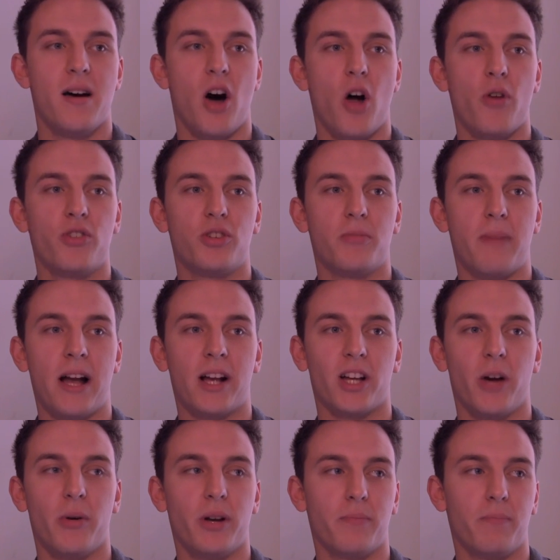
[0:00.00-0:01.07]
Orange and
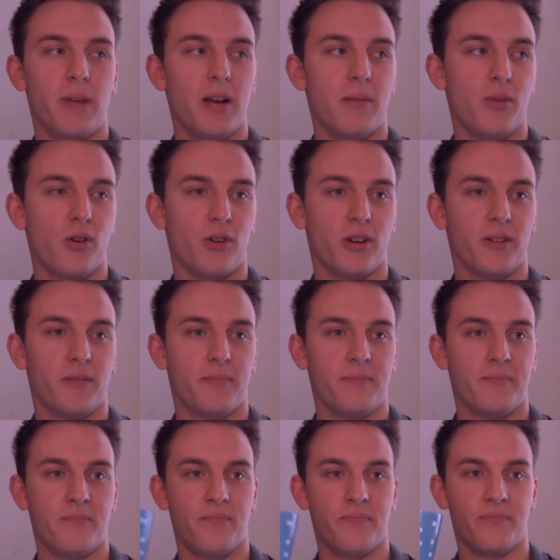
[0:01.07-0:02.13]
mango in a mug. The
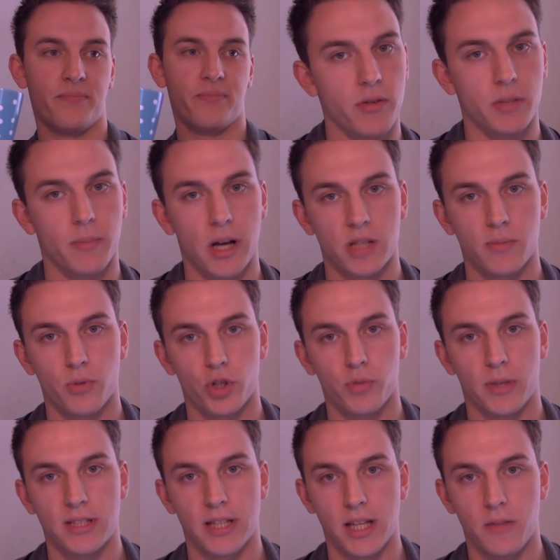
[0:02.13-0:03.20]
other day, I was about to brush
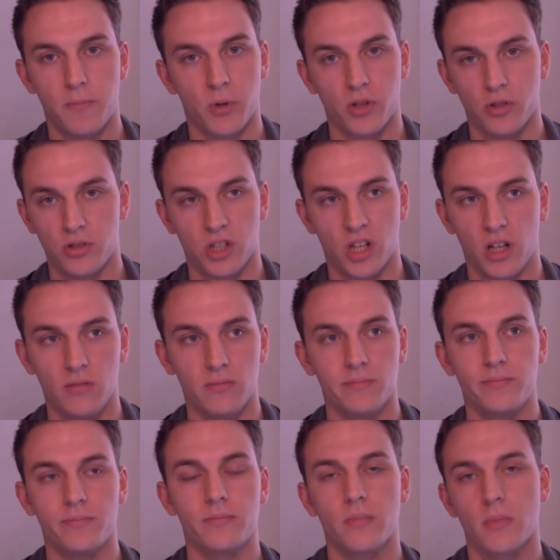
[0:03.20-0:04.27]
my teeth because, you know,
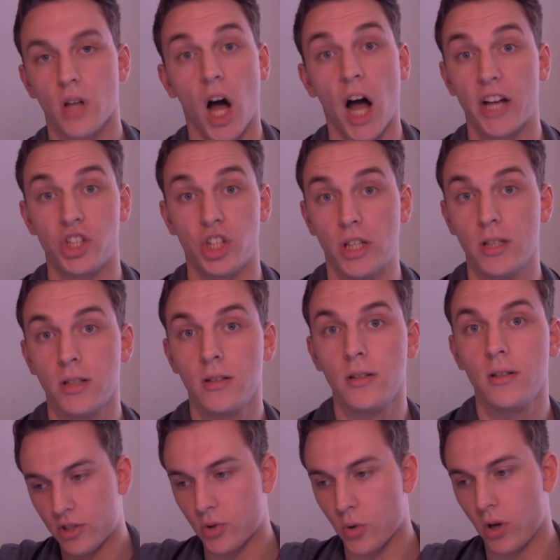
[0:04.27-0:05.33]
hygiene. I
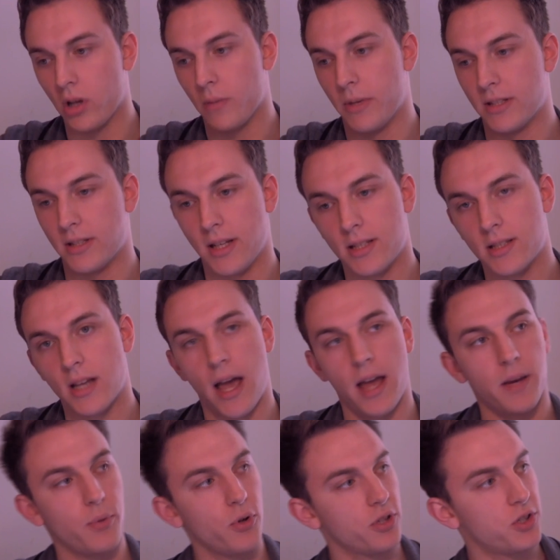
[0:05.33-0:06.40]
did the squirty business
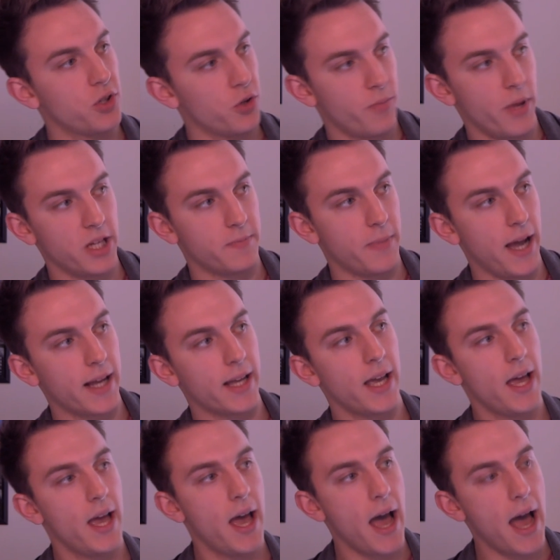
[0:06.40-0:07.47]
and I put the toothpaste back.
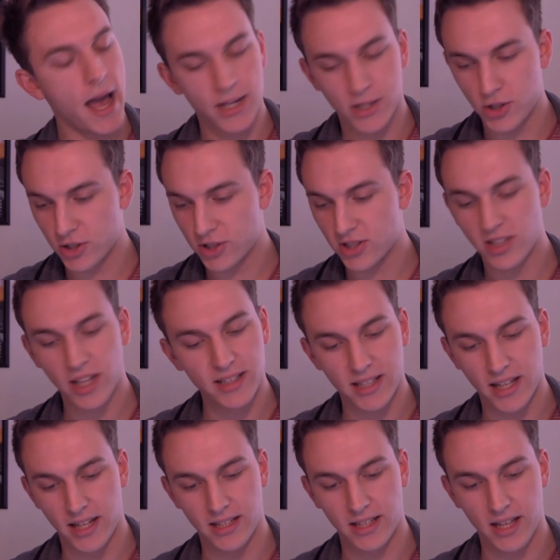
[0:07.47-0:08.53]
And just as I
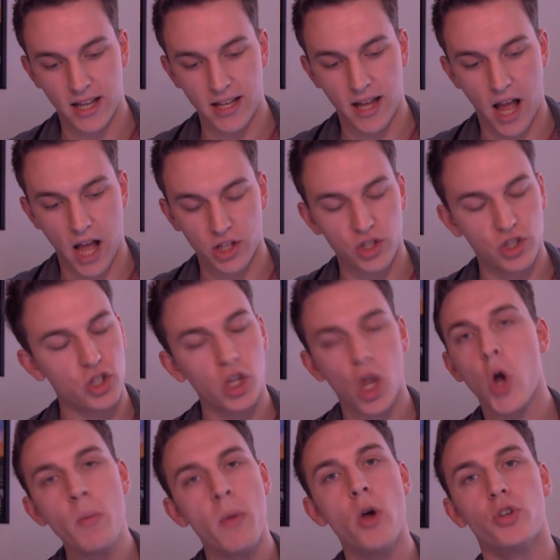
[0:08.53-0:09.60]
did, a
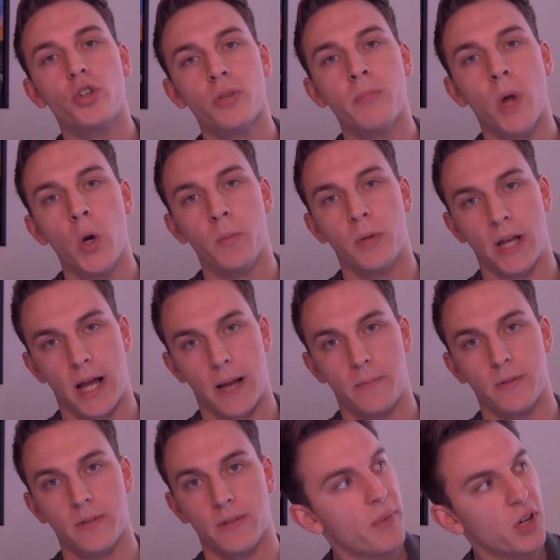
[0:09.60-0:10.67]
slow motion moment
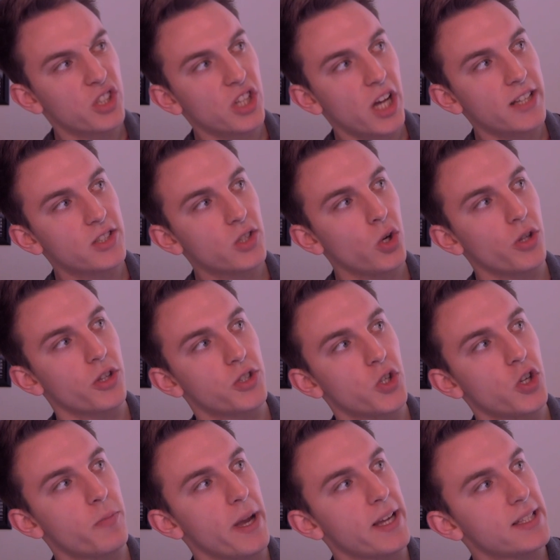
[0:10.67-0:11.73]
happened. Because I saw the
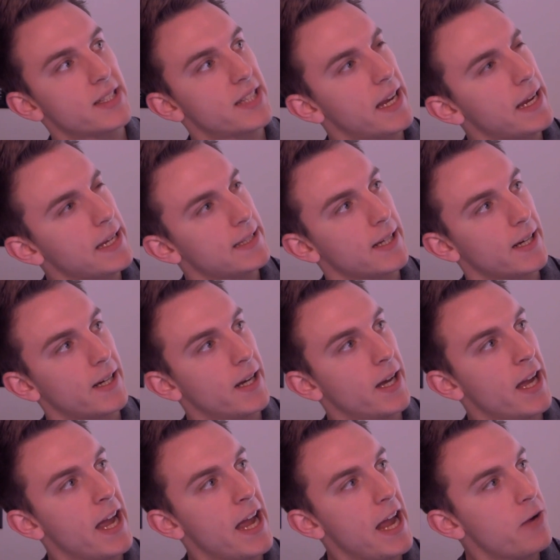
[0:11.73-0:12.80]
toothpaste teeter.
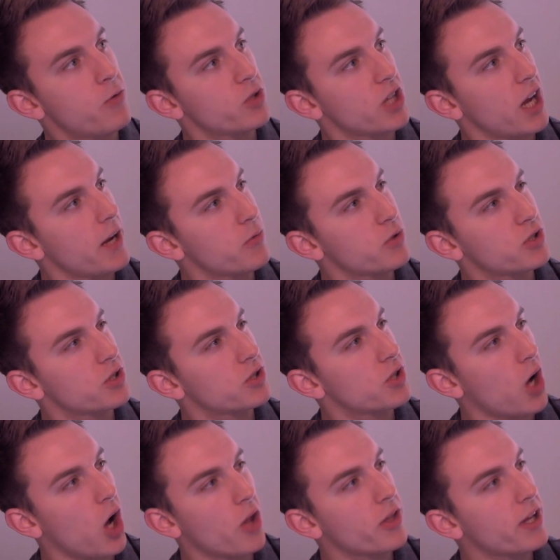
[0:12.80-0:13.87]
It was just
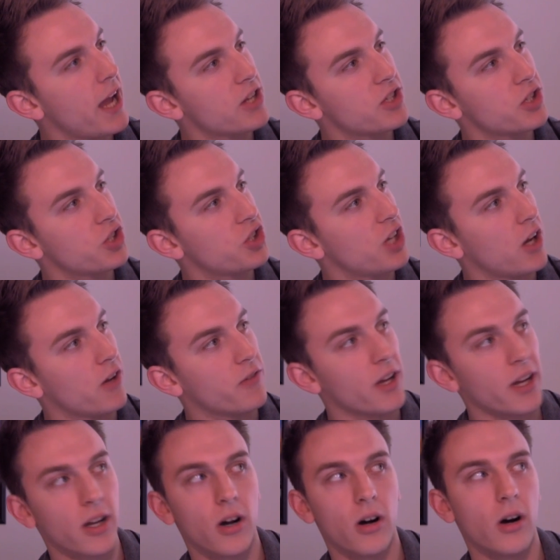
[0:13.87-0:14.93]
on the edge of the shelf,
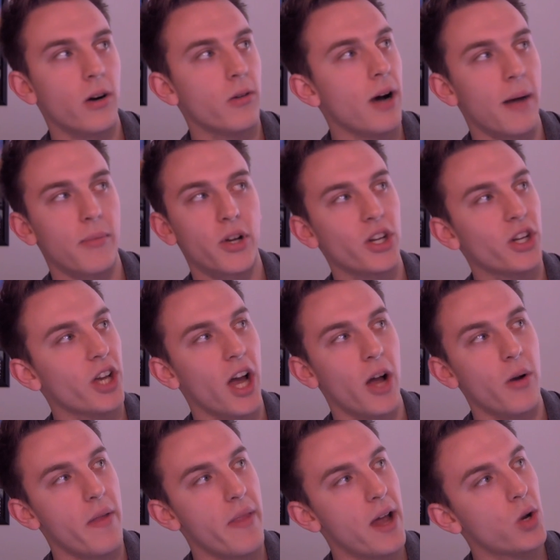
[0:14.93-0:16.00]
like, oh, I'm going to
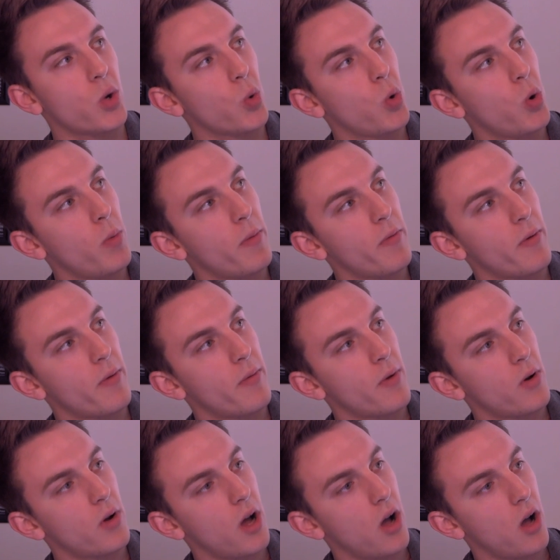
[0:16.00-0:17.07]
go. And then, whoop.
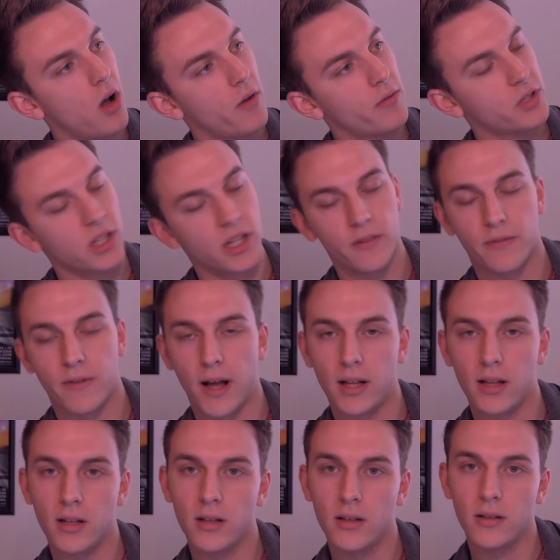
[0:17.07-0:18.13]
Obviously it
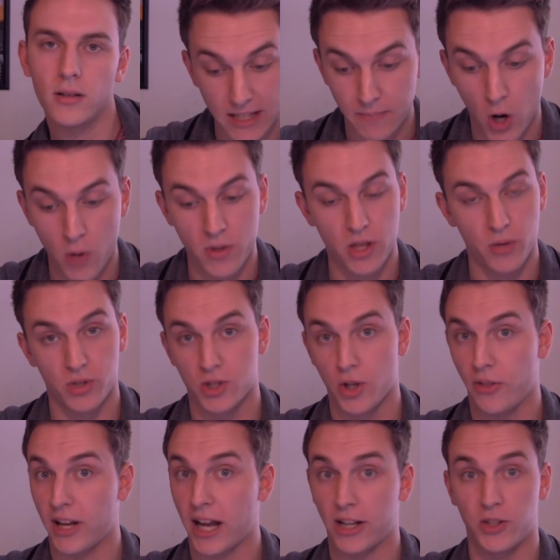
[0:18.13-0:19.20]
fell, and at this moment there was
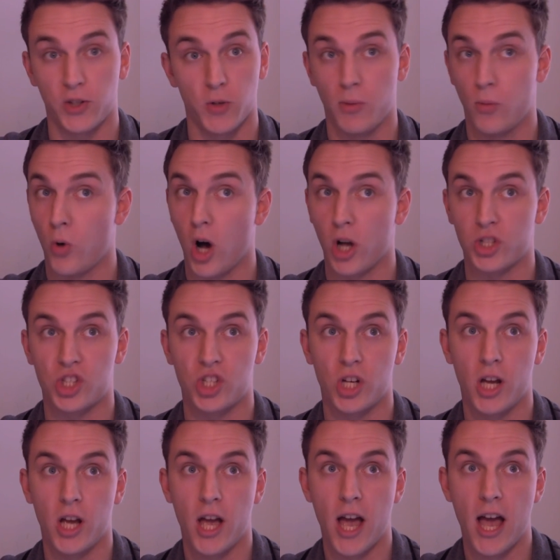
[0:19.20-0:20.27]
nothing I could do but watch. And
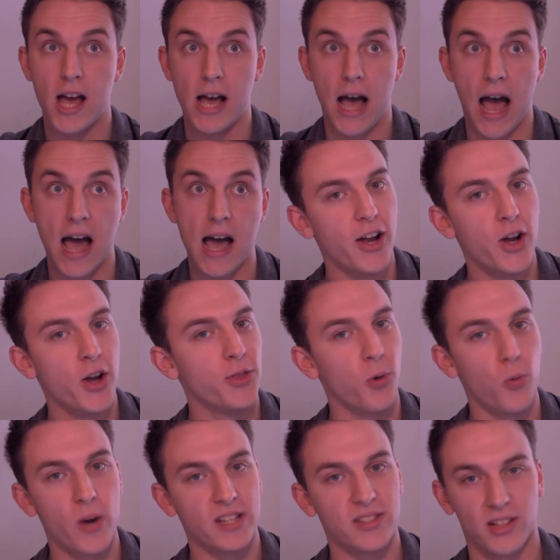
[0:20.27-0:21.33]
I swear I heard the
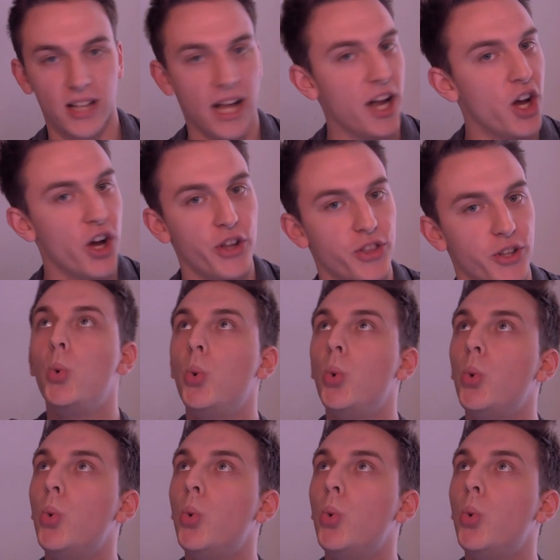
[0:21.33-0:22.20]
whistle, I heard the...